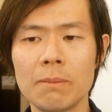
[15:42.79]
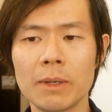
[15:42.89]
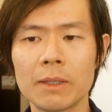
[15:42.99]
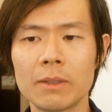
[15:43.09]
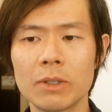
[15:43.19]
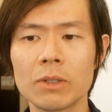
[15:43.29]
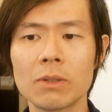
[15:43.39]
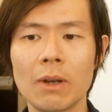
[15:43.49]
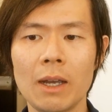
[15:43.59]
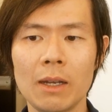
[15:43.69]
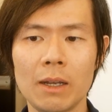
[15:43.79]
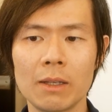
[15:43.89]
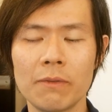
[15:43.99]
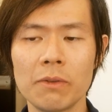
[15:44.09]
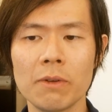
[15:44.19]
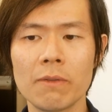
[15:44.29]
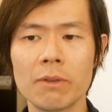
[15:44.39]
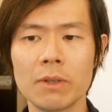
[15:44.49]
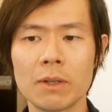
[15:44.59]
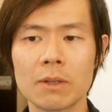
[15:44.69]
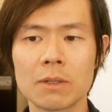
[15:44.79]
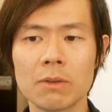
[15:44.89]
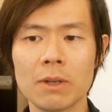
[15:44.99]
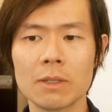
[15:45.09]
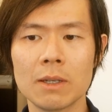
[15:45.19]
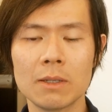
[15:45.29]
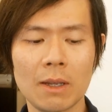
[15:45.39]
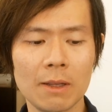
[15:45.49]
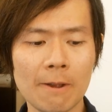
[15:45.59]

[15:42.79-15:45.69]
but just to highlight a few of the things. So as I said,